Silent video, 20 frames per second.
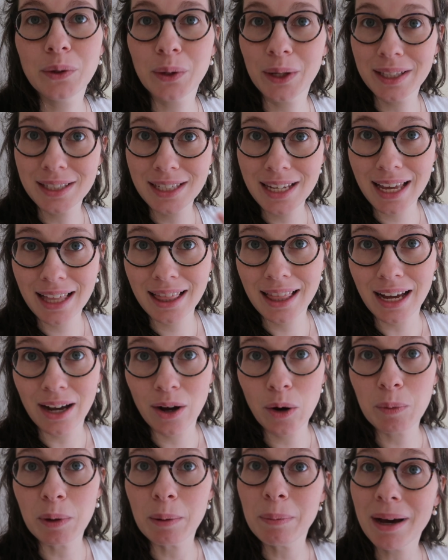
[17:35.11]
You can take
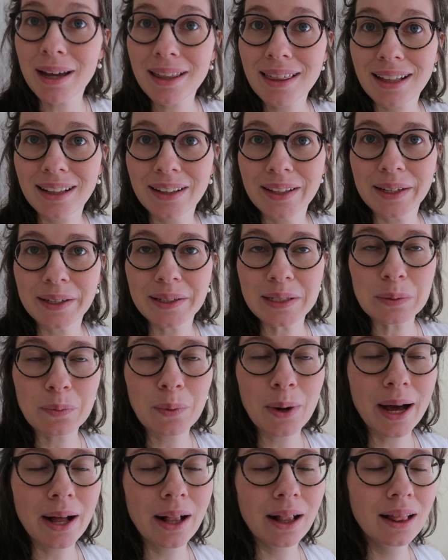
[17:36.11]
that homeopathically
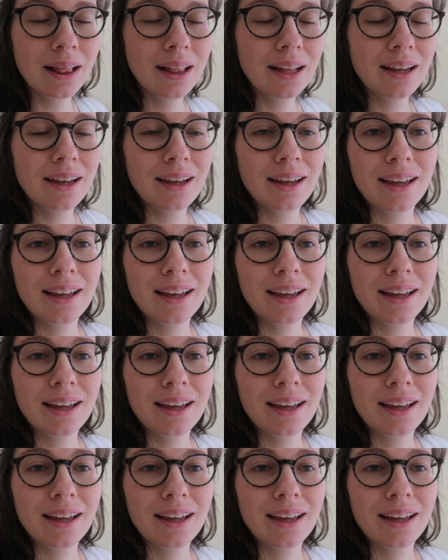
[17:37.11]
as well.